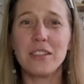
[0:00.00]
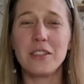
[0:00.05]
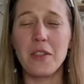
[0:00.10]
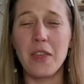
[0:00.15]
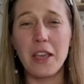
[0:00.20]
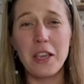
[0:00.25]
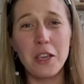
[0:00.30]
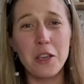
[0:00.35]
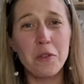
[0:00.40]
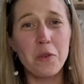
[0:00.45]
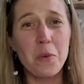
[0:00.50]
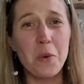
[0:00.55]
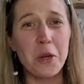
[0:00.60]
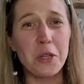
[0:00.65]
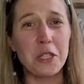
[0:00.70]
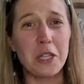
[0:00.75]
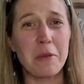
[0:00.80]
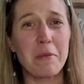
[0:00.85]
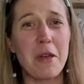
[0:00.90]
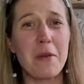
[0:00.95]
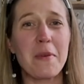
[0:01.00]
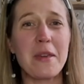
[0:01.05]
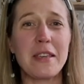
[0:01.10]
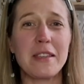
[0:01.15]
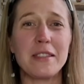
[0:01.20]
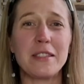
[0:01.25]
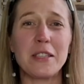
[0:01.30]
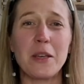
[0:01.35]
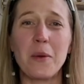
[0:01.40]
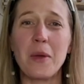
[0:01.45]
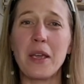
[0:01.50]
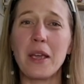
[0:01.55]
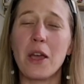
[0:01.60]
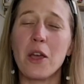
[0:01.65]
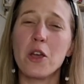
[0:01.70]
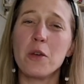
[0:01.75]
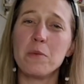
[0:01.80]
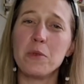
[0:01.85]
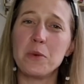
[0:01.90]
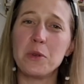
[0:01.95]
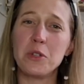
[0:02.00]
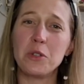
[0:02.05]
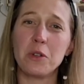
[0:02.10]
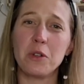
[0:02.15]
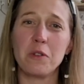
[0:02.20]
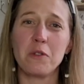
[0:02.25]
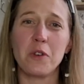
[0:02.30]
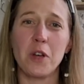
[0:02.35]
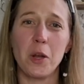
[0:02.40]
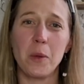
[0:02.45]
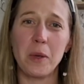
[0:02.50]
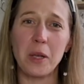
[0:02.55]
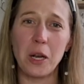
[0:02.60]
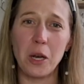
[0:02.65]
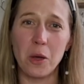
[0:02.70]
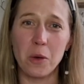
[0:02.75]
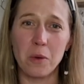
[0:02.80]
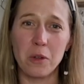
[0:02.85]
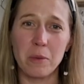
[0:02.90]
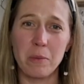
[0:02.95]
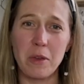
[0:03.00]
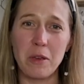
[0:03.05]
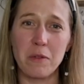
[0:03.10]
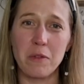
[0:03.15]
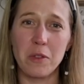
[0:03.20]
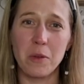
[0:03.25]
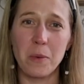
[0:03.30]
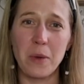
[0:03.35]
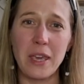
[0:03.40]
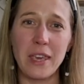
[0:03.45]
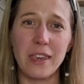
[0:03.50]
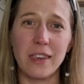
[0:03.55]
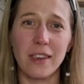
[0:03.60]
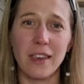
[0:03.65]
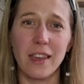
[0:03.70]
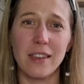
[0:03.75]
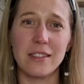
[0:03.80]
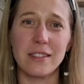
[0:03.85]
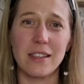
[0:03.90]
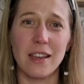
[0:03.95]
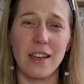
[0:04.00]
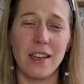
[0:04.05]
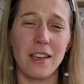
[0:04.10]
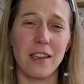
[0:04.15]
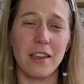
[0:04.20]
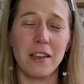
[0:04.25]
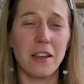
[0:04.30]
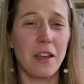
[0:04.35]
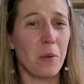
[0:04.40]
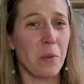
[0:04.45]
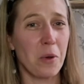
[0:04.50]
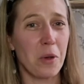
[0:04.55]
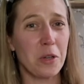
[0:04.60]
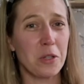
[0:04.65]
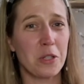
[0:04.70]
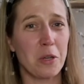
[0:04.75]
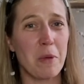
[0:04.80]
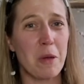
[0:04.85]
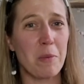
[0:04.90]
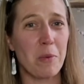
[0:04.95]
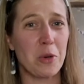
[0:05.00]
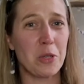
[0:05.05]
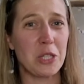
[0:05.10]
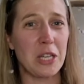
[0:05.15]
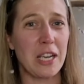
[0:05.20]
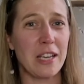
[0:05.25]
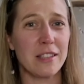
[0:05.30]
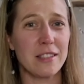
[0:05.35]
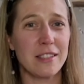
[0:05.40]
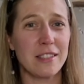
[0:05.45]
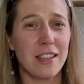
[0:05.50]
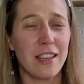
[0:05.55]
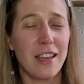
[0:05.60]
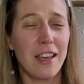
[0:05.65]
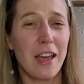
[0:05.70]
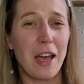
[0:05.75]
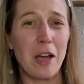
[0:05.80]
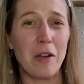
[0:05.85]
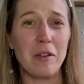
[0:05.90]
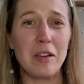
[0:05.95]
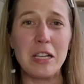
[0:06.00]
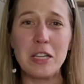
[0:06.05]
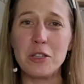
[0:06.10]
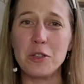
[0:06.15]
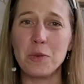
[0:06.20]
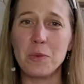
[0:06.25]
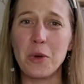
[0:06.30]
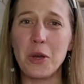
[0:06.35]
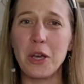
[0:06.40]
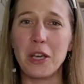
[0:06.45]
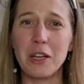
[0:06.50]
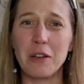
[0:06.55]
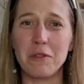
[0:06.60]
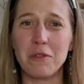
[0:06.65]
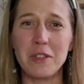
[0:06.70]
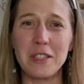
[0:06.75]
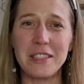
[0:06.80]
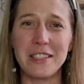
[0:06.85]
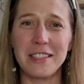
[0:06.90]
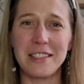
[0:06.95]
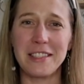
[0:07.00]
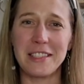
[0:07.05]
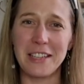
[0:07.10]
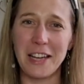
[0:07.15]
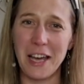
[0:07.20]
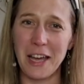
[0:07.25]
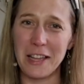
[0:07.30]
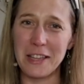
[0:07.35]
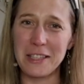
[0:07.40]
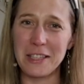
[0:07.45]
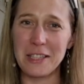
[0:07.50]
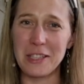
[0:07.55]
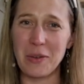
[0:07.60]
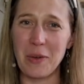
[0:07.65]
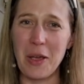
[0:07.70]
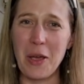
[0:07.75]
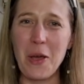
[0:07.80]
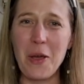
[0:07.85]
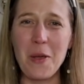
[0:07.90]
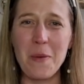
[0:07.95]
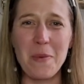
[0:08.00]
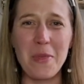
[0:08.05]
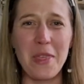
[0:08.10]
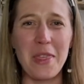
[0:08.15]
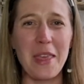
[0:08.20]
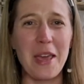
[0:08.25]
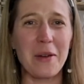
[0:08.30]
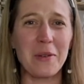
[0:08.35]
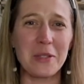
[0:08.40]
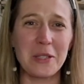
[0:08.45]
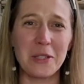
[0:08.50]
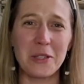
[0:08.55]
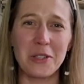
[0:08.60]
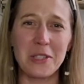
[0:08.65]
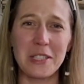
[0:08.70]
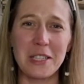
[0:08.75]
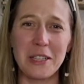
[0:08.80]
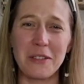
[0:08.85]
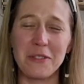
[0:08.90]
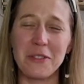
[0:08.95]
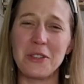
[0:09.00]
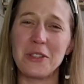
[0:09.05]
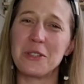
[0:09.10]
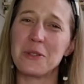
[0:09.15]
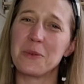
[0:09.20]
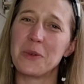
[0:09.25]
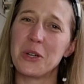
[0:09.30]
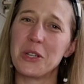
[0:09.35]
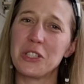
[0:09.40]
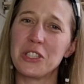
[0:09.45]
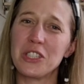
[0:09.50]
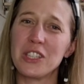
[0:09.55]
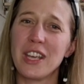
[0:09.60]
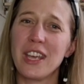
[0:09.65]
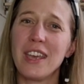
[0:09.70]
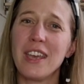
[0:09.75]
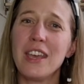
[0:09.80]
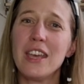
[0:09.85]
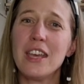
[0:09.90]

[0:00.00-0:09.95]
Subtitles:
Thank you for watching my week in sewing. I hope you enjoyed following along with me for the week as I worked on my projects. I really do work in fits and starts, so I hope that was interesting for you to watch.